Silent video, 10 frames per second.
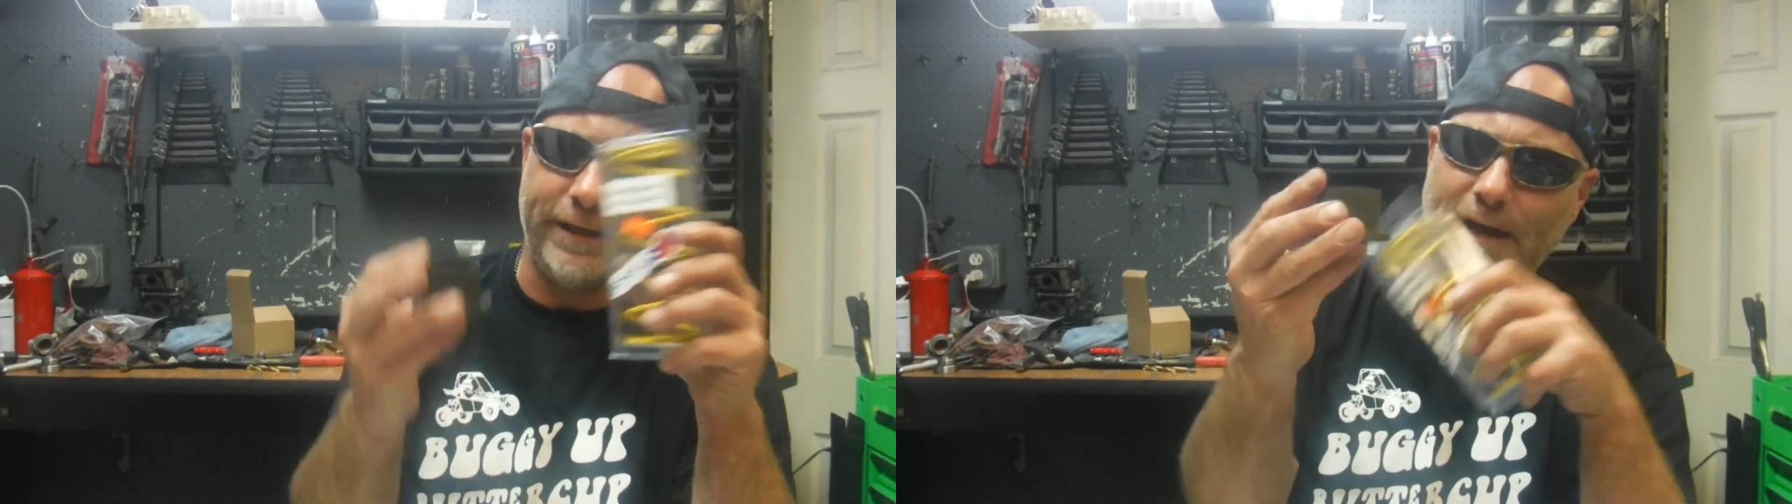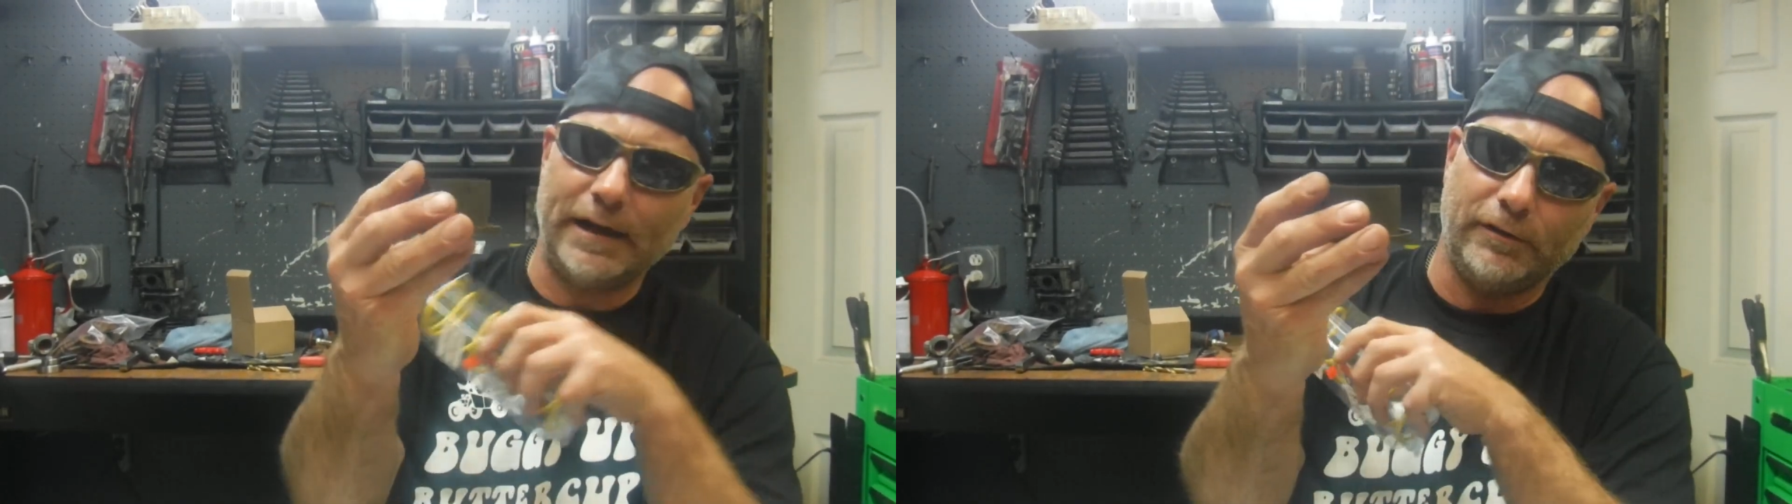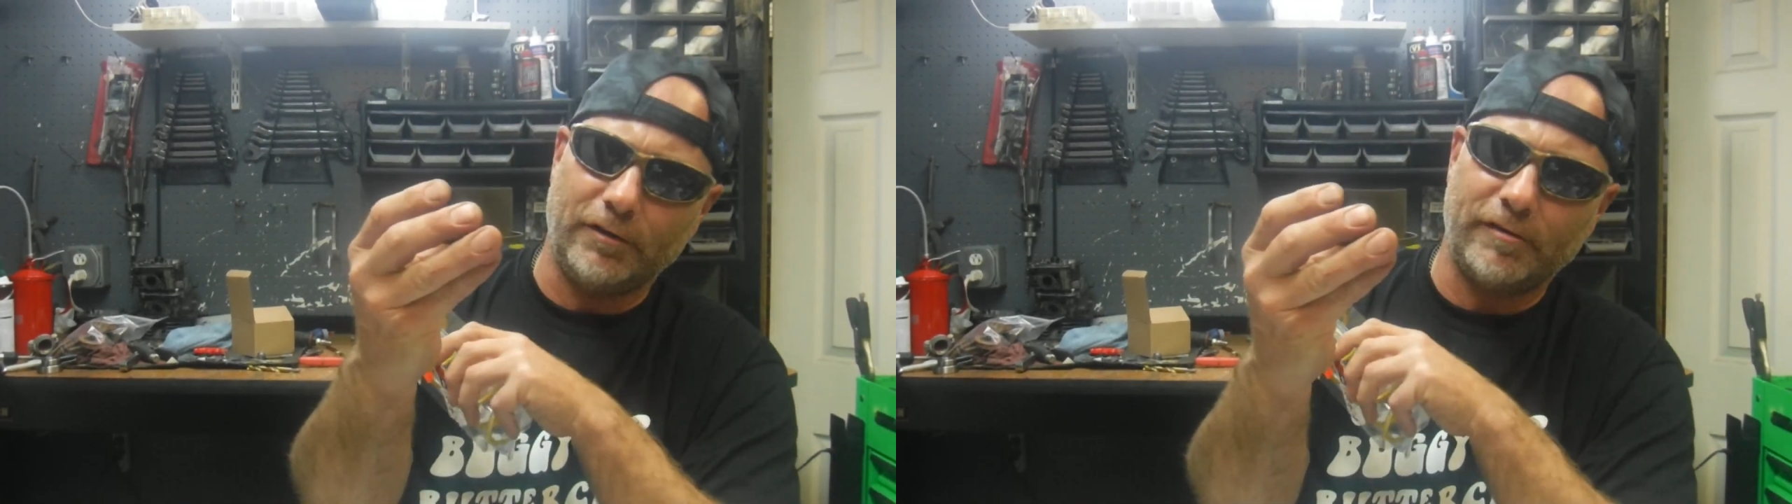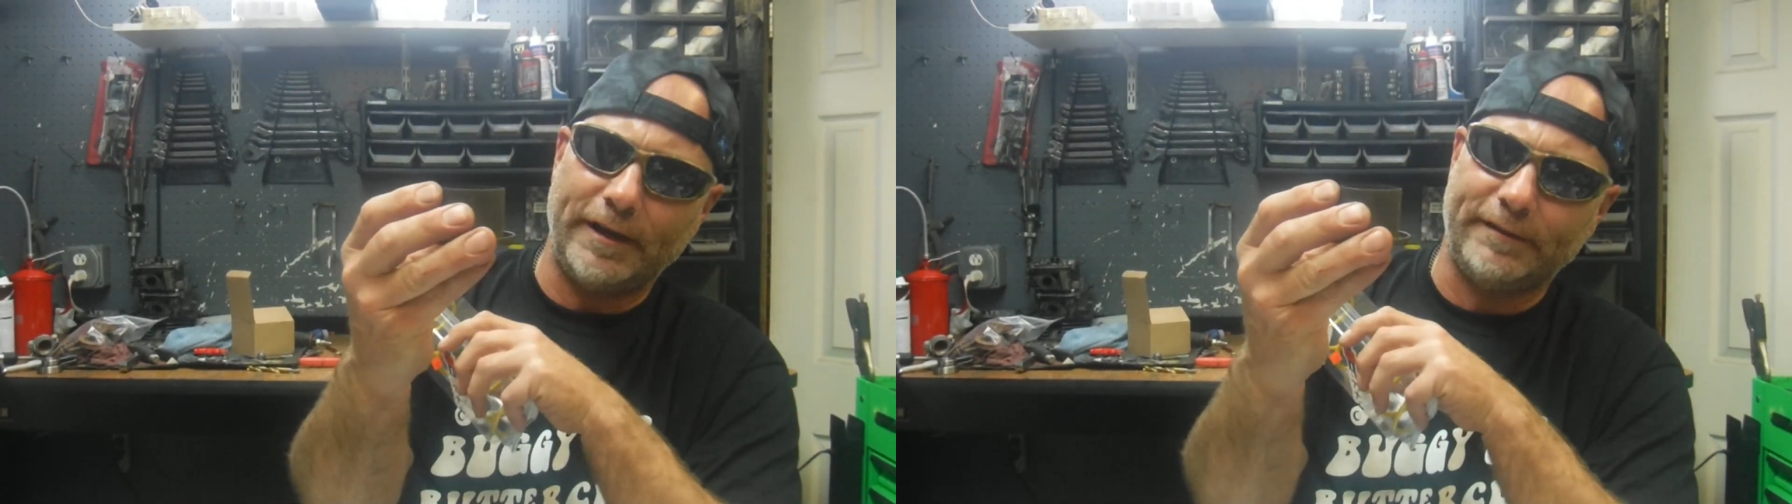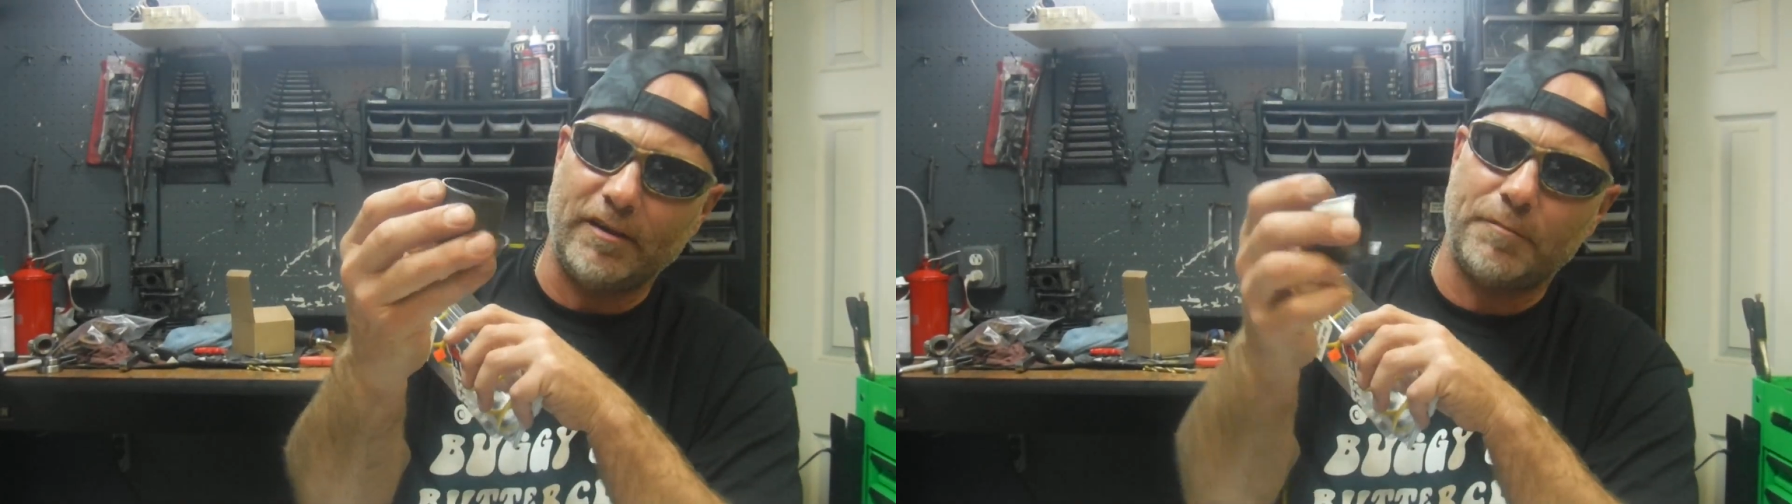Kind of looks
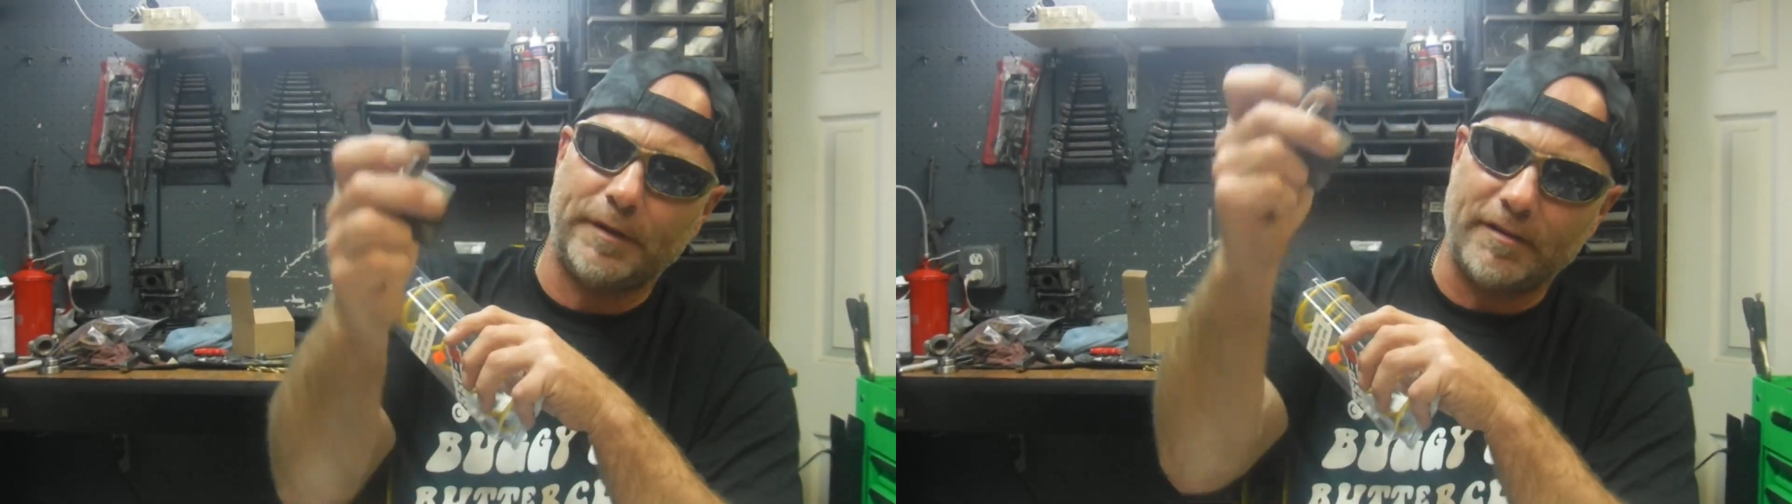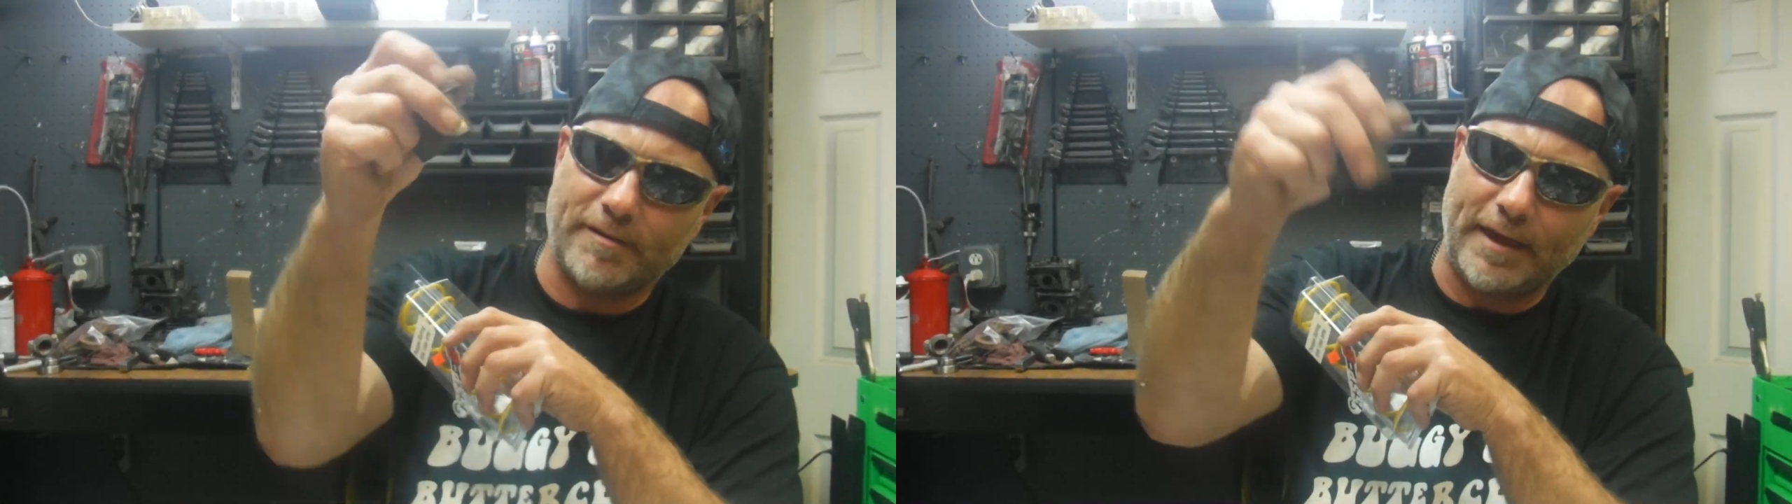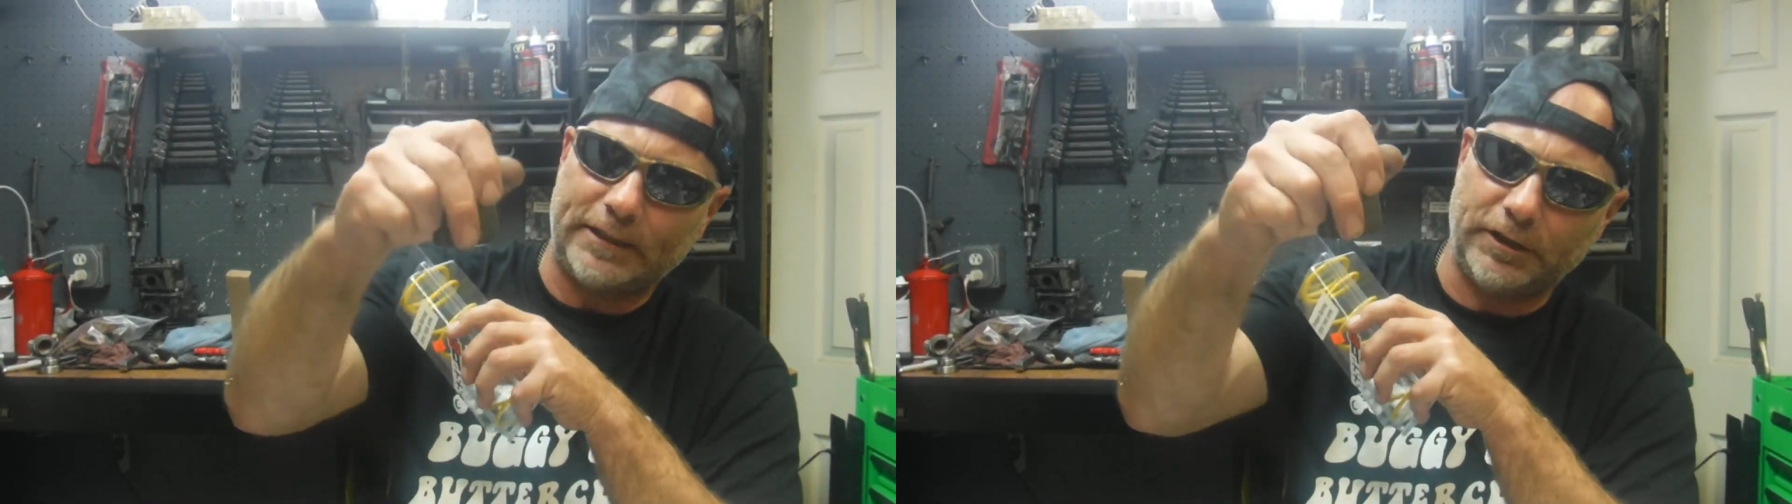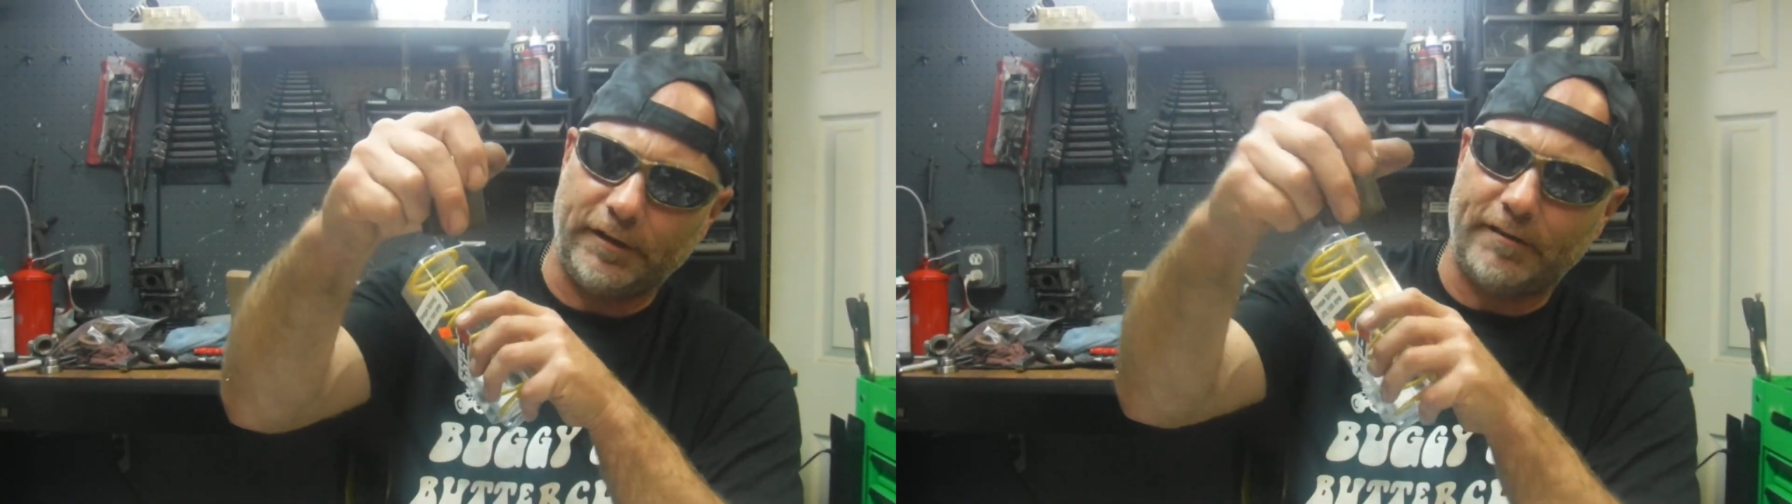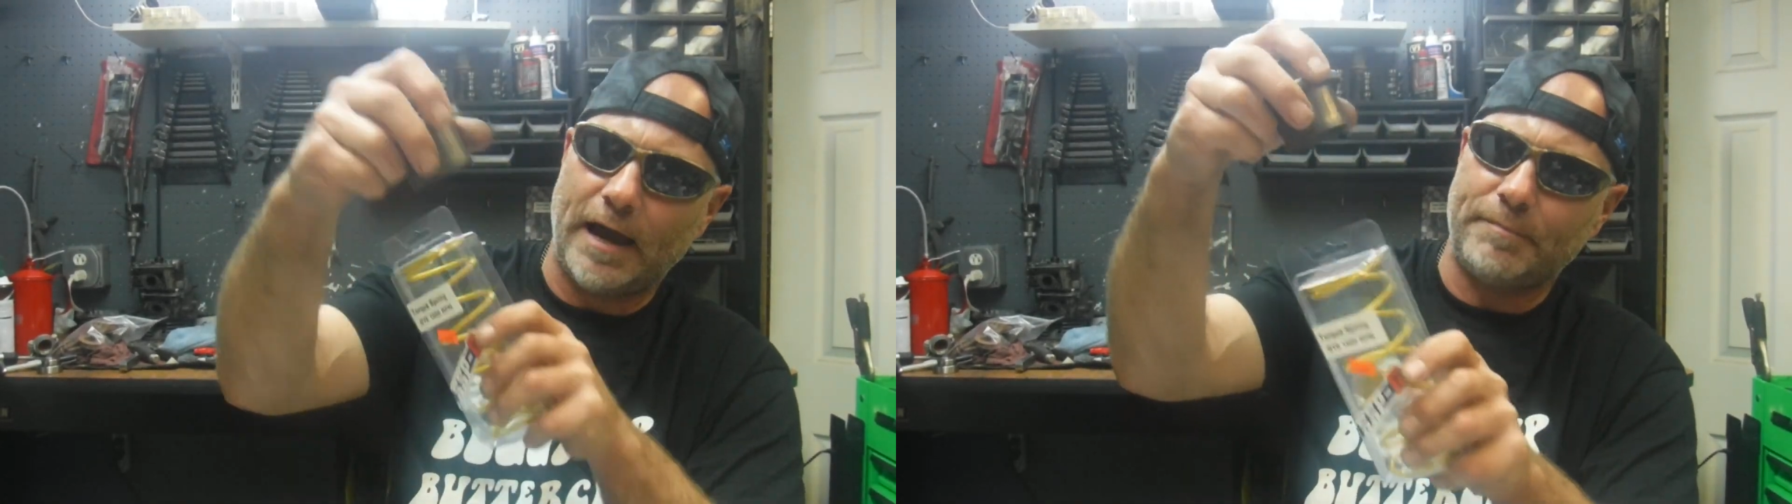like this, but this is actually
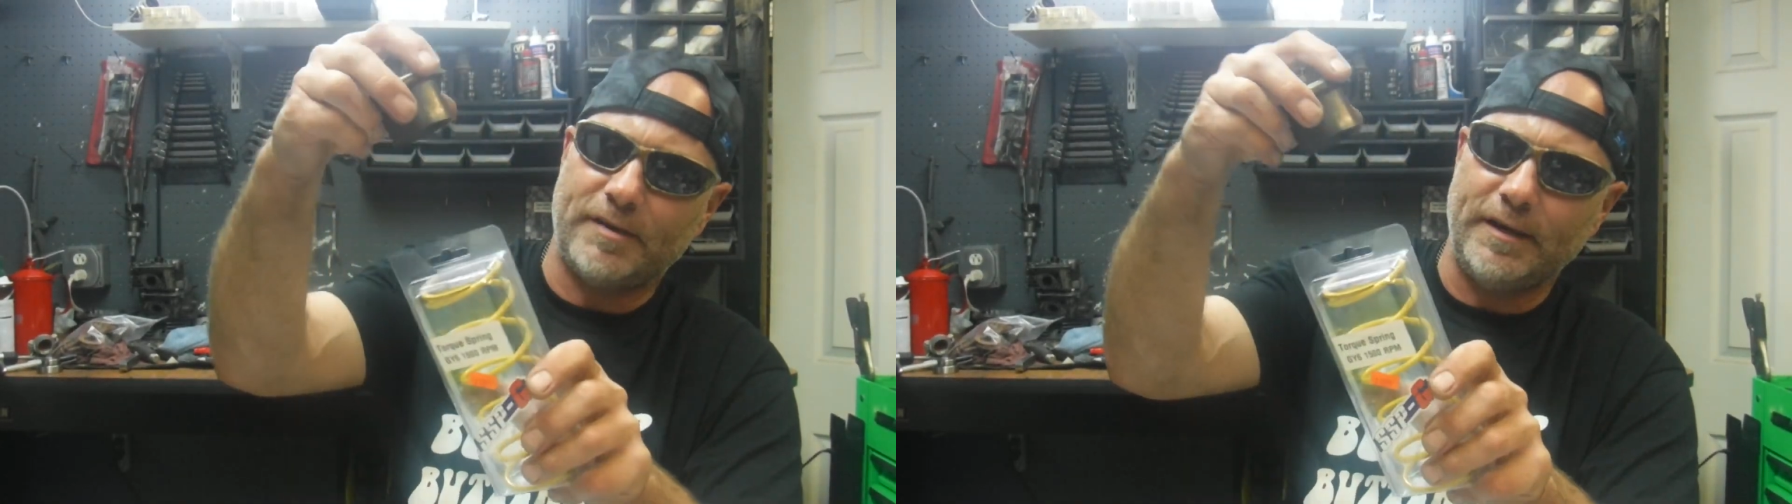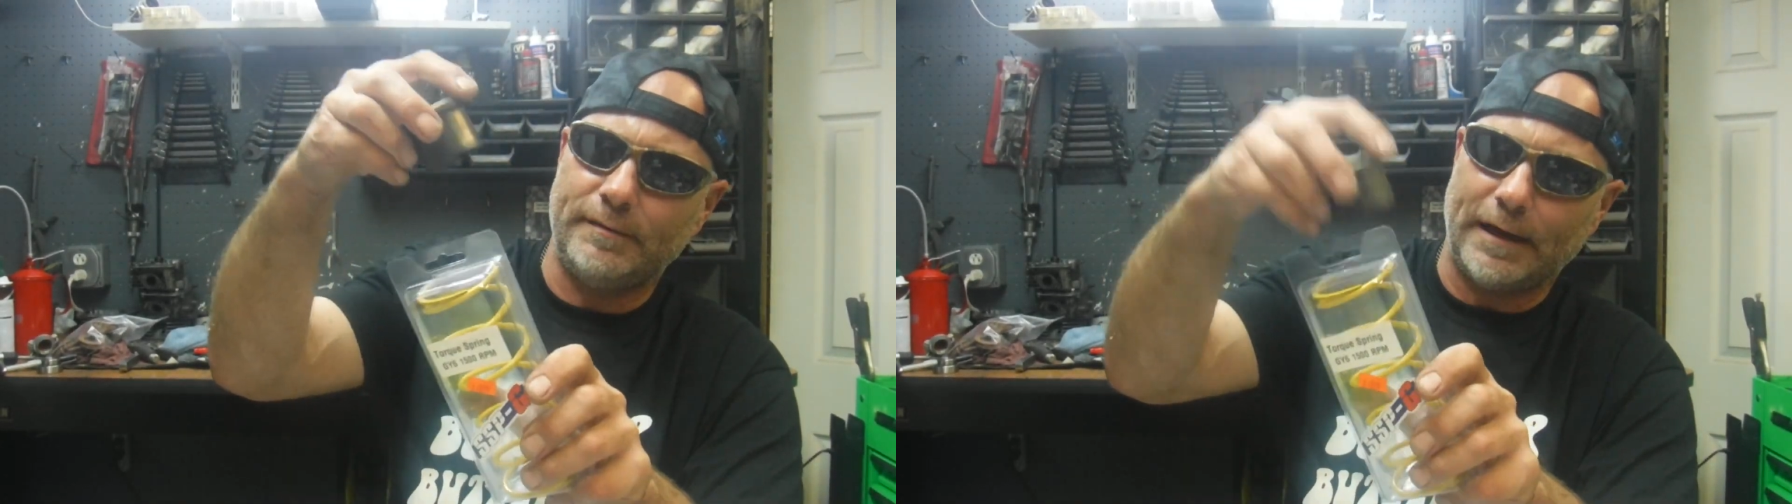the top seat